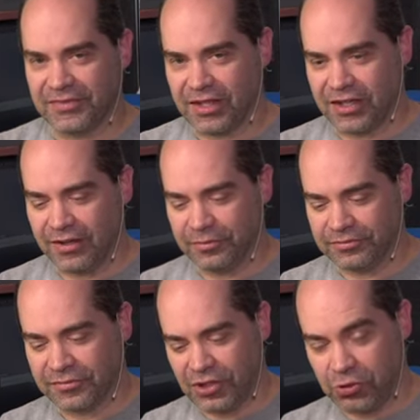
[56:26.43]
Um,
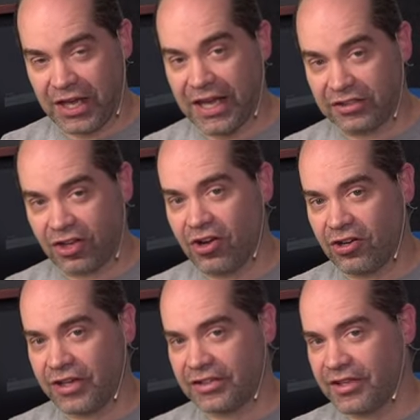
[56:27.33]
you can
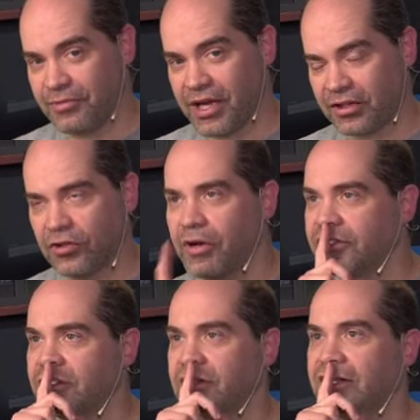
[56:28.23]
call A T E M macro, no
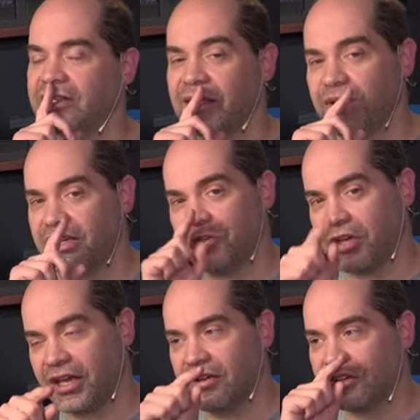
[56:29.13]
actually, I take that back, you
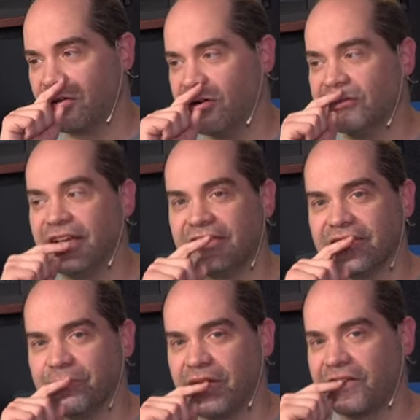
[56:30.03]
cannot call A T E
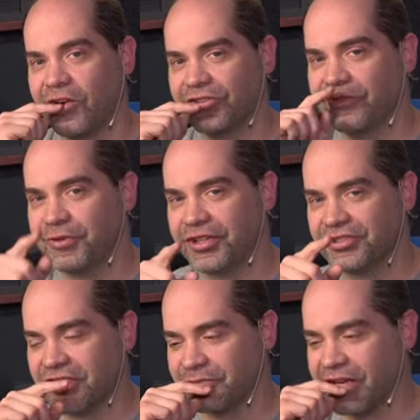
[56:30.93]
M macros from within
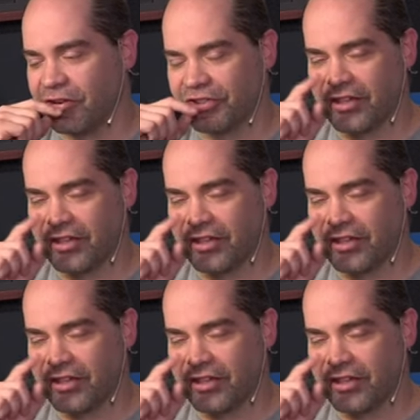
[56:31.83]
JustMacros.